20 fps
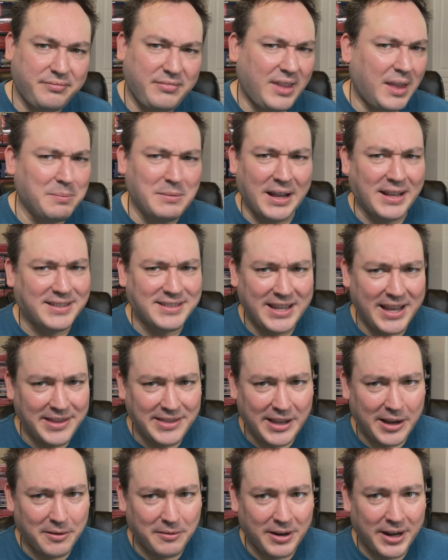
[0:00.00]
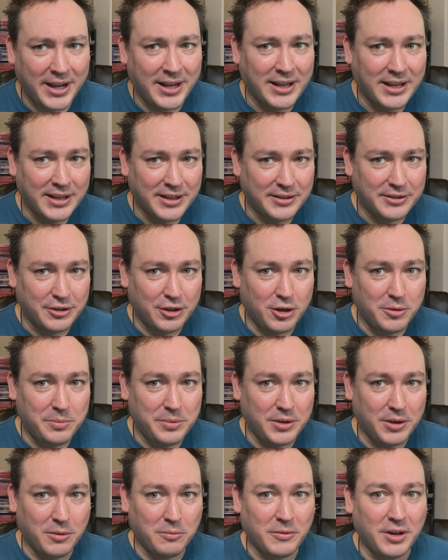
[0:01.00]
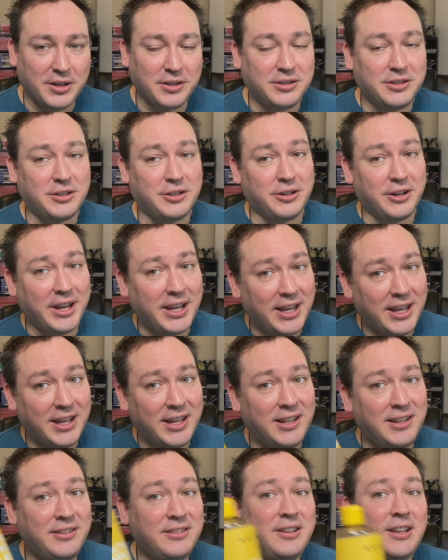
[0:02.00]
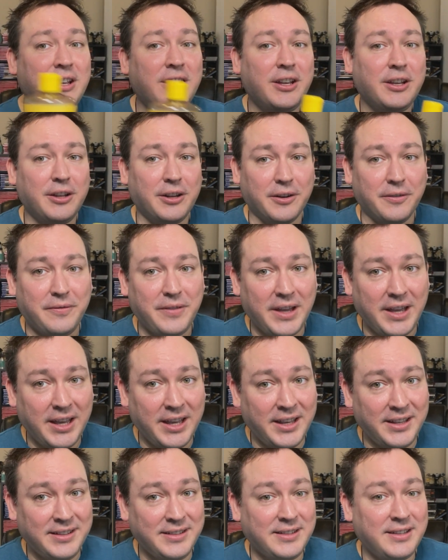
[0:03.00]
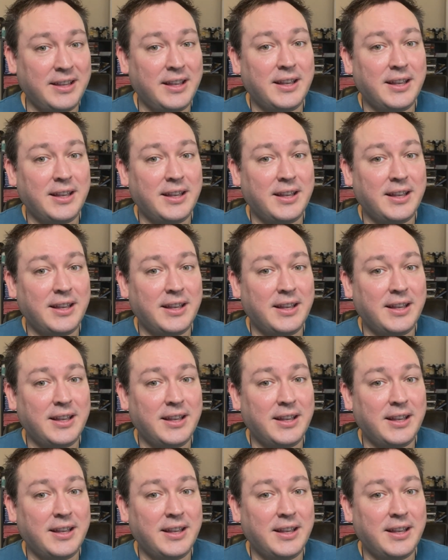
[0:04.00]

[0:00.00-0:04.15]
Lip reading: not saying that right, soap. You can wash your hands, your face.